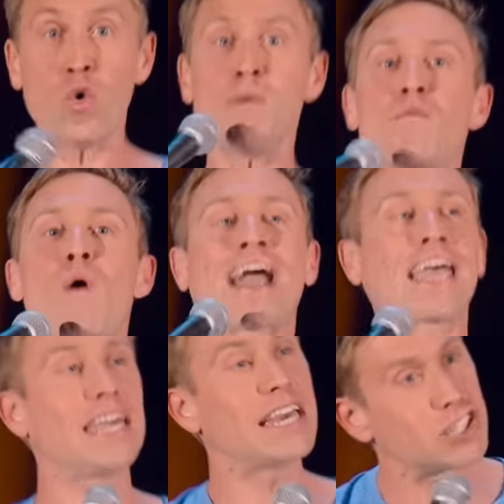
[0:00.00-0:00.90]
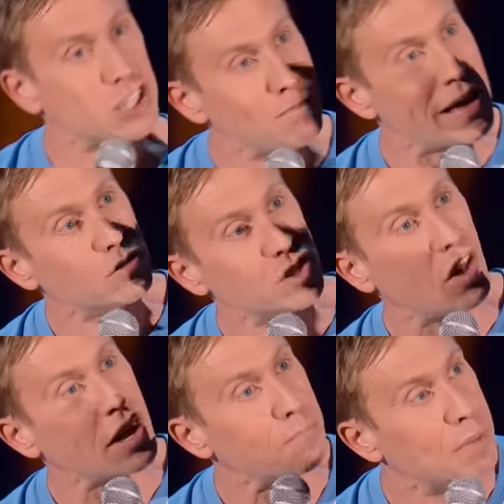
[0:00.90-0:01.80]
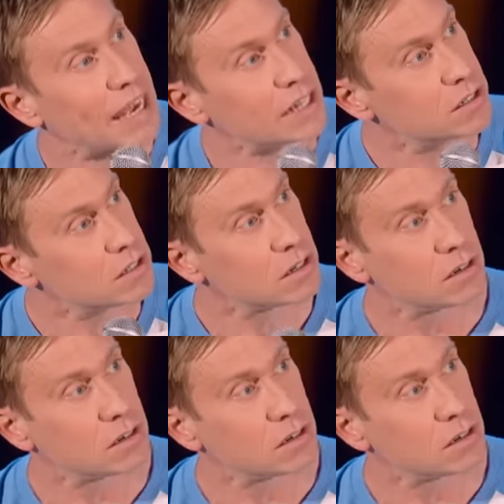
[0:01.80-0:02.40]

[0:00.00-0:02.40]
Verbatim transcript: Call me wacky, it smells like bait.